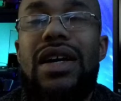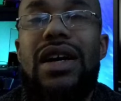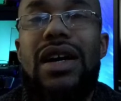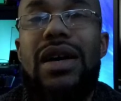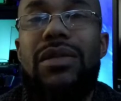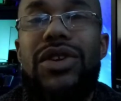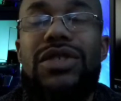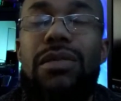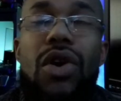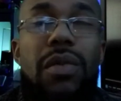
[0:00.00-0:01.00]

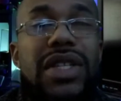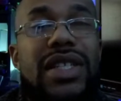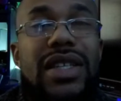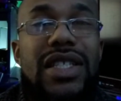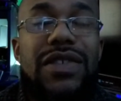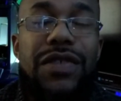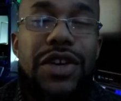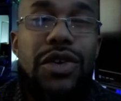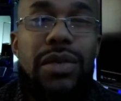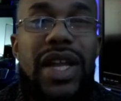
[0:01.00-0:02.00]
There's moments in this
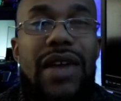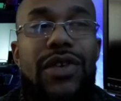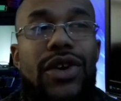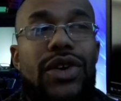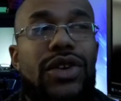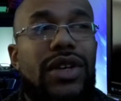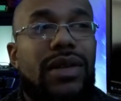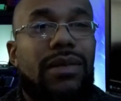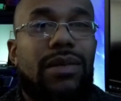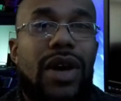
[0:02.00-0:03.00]
film that I've heard
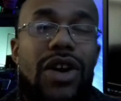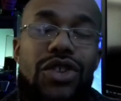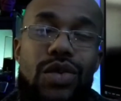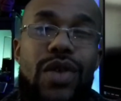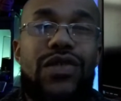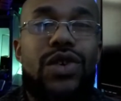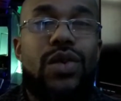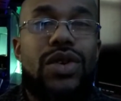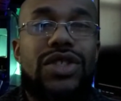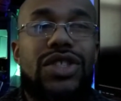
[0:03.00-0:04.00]
other
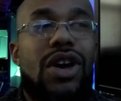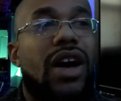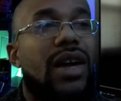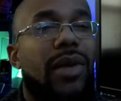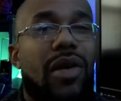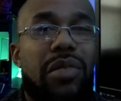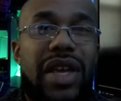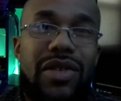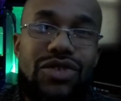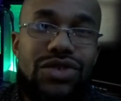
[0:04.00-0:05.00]
reviewers talk about
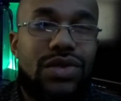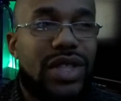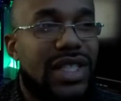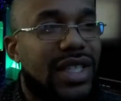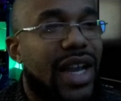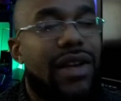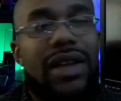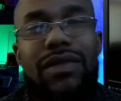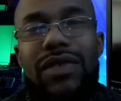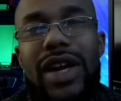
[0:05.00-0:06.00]
being truly
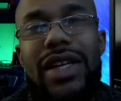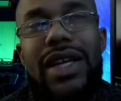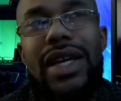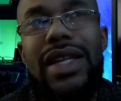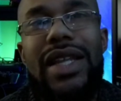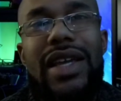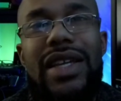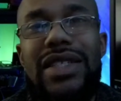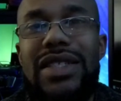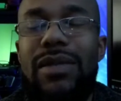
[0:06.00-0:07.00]
scary and frightening,
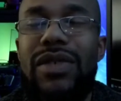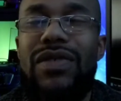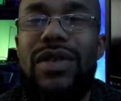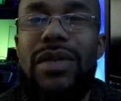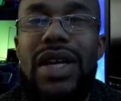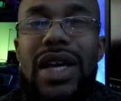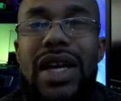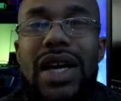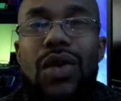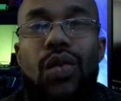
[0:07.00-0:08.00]
and some of them
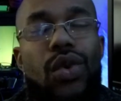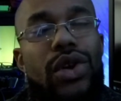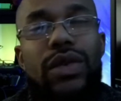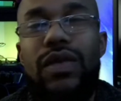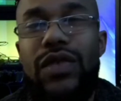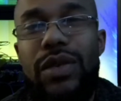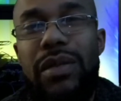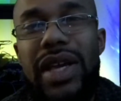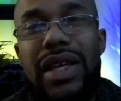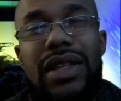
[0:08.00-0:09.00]
weren't for
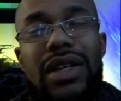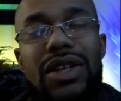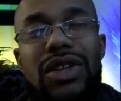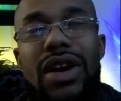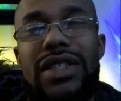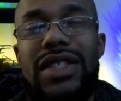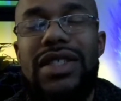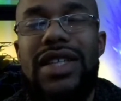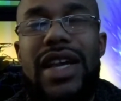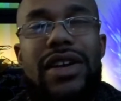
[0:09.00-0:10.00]
me. The closet
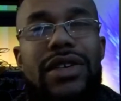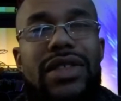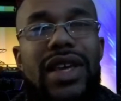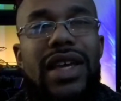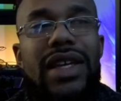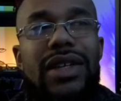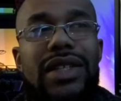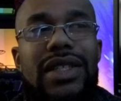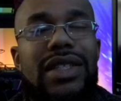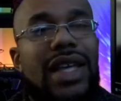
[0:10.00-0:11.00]
scare
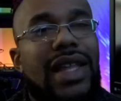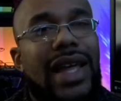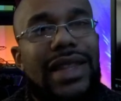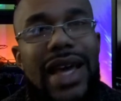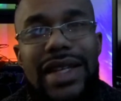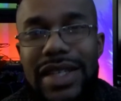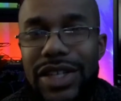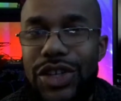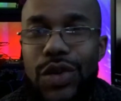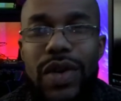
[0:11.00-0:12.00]
thing, that
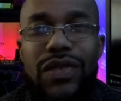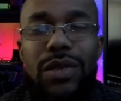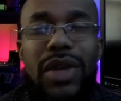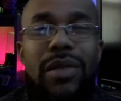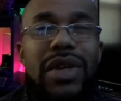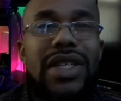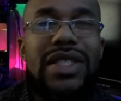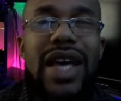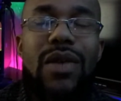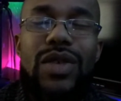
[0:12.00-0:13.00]
didn't do it for me,
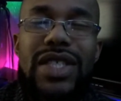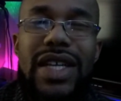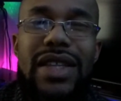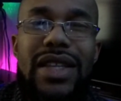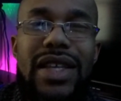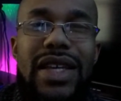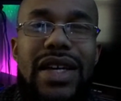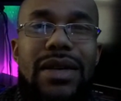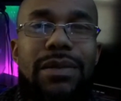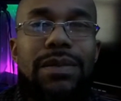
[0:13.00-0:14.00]
because that was in
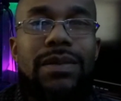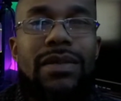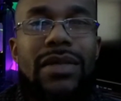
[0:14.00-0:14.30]
the